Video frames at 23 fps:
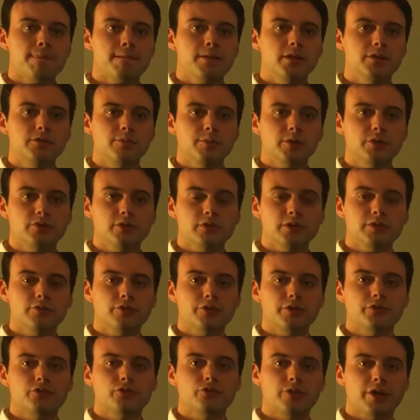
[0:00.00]
It's about
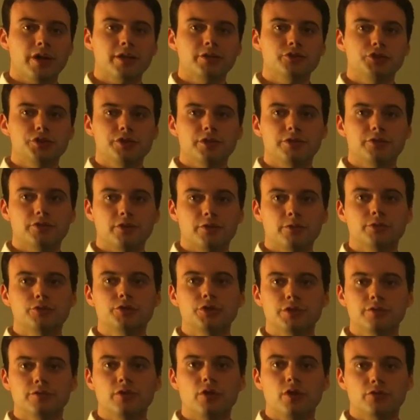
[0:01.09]
delivering a strategy that's going to
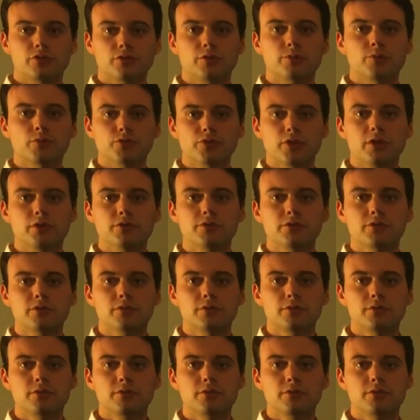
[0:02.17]
achieve long-term results.